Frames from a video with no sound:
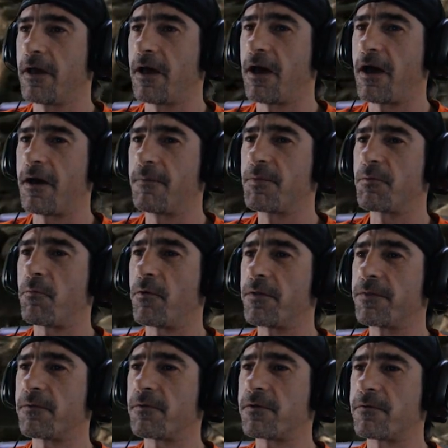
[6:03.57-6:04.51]
Um, the
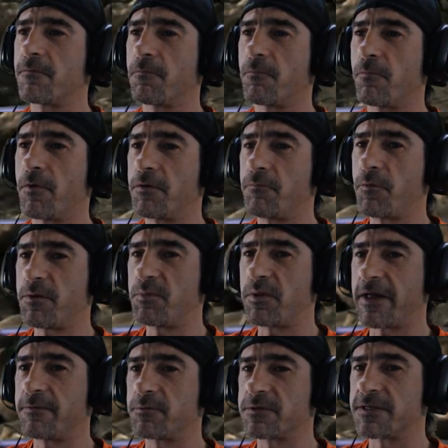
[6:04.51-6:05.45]
one the one we
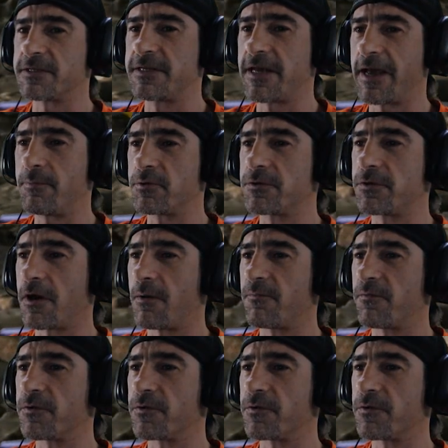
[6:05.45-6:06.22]
played was a tabletop